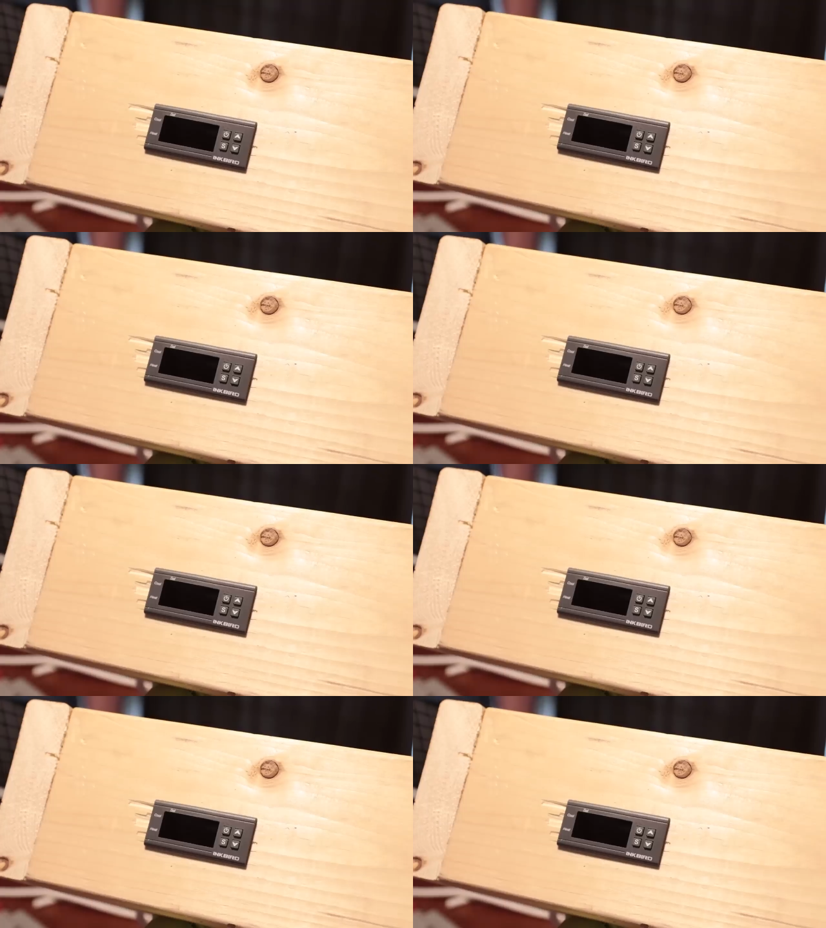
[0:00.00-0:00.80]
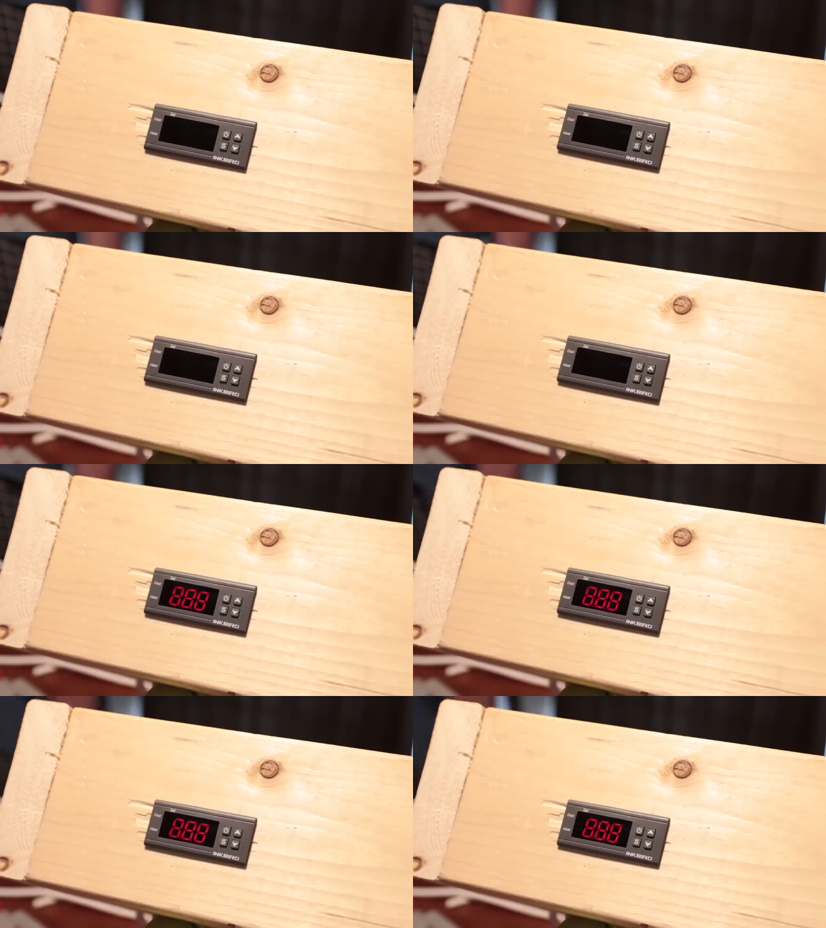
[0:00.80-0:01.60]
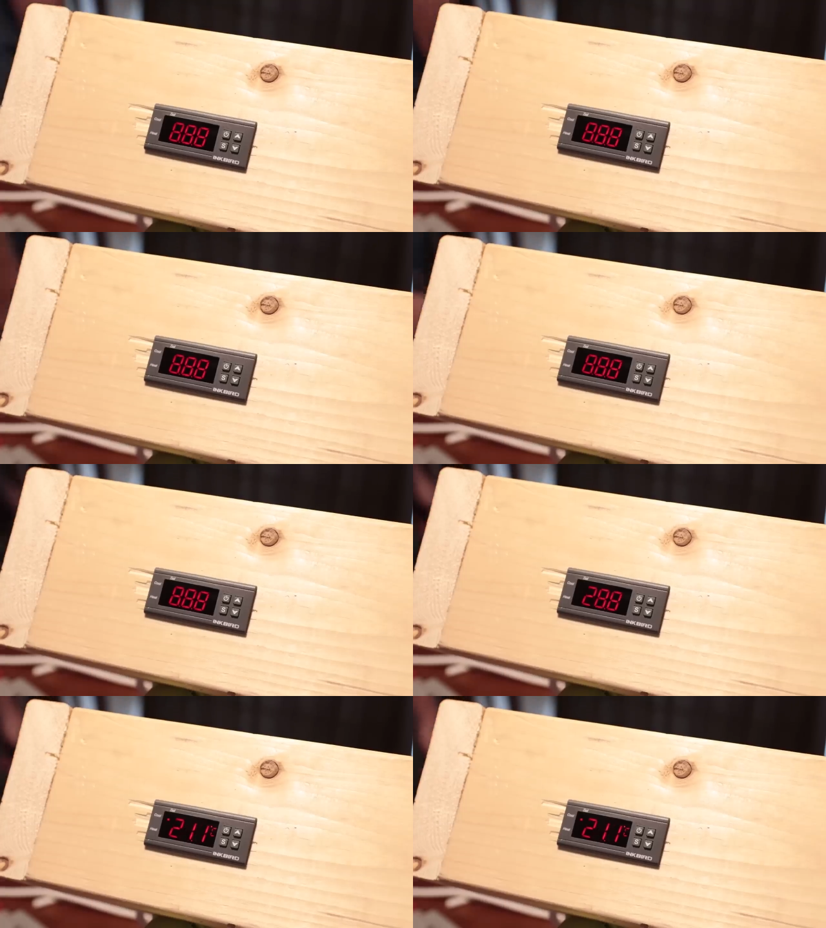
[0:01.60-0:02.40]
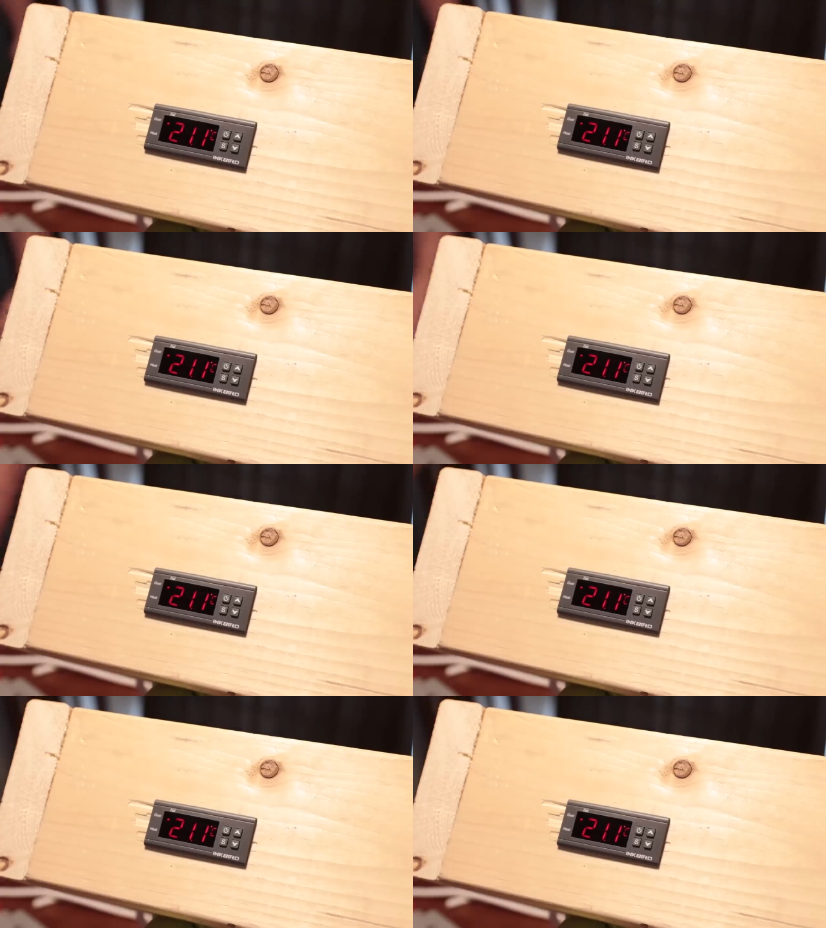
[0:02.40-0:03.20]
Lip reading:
No face is visible, so there are no lips to read.